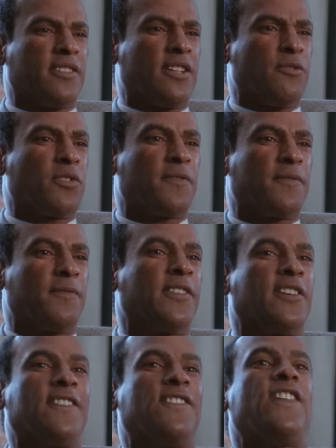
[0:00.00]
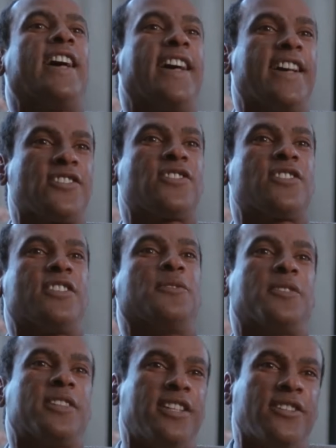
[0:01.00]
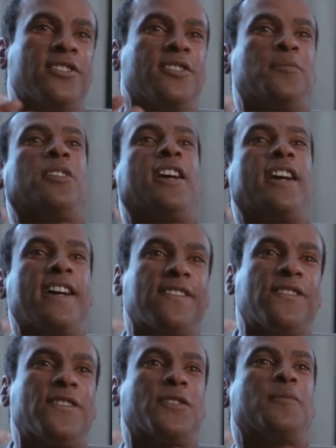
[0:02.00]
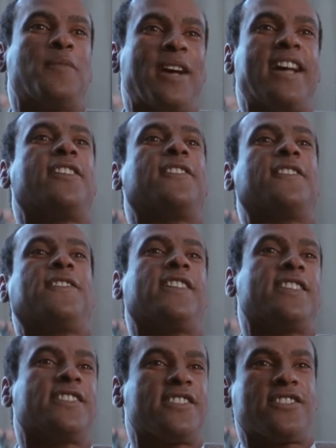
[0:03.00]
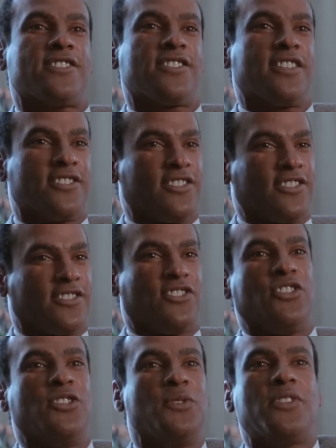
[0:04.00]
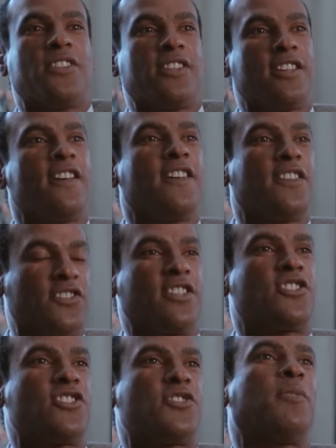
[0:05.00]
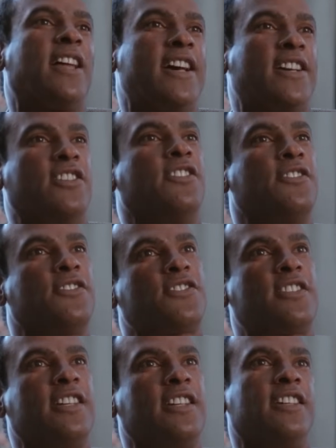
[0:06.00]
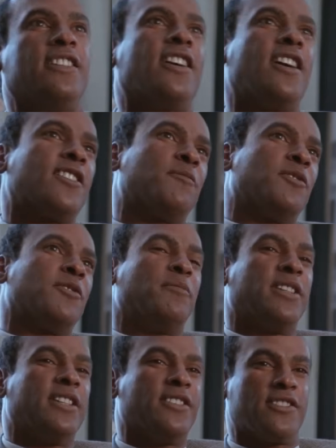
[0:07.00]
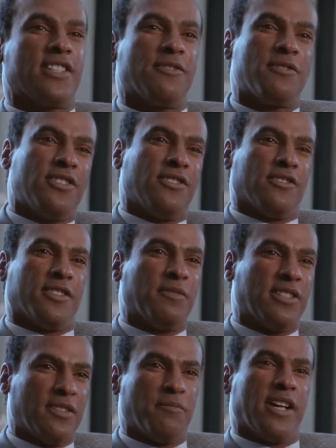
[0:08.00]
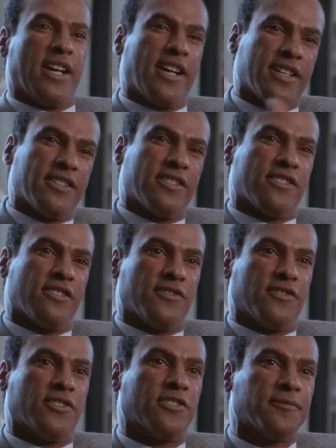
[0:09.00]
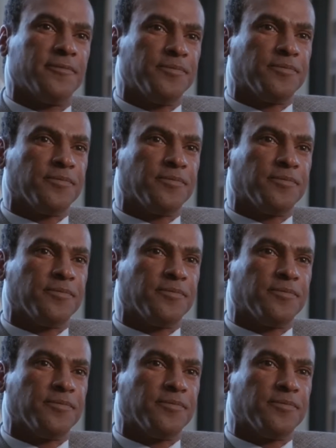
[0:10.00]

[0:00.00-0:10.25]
they were very fast to kill a black for minor offenses such as black youth stealing automobiles. They would shoot them in the back and so forth.